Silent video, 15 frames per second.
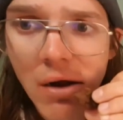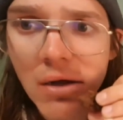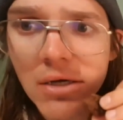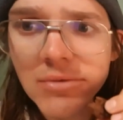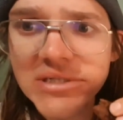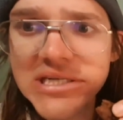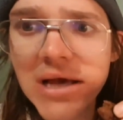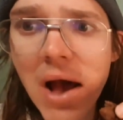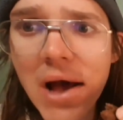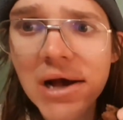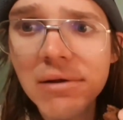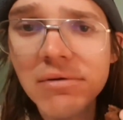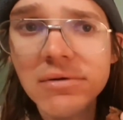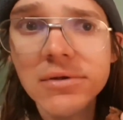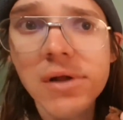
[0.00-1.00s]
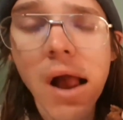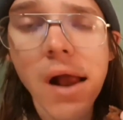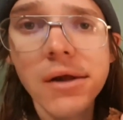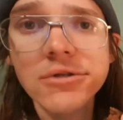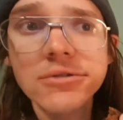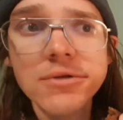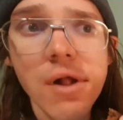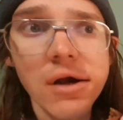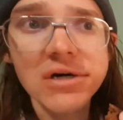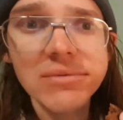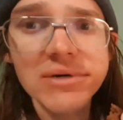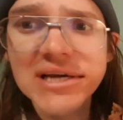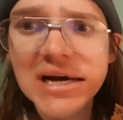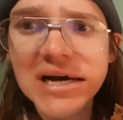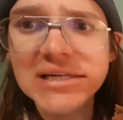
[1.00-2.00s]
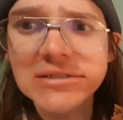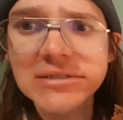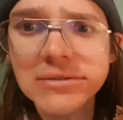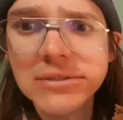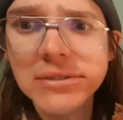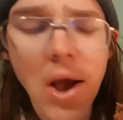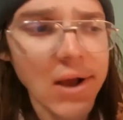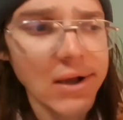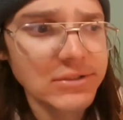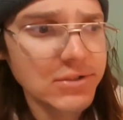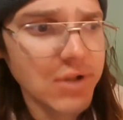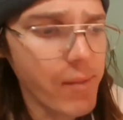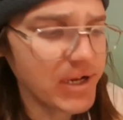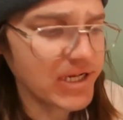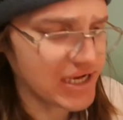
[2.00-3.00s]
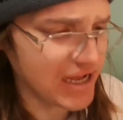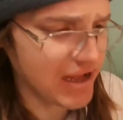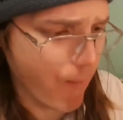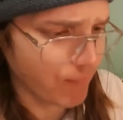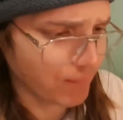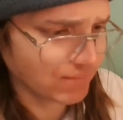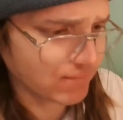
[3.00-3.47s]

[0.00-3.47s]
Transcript: Oh my god. Oh my god. Oh my god.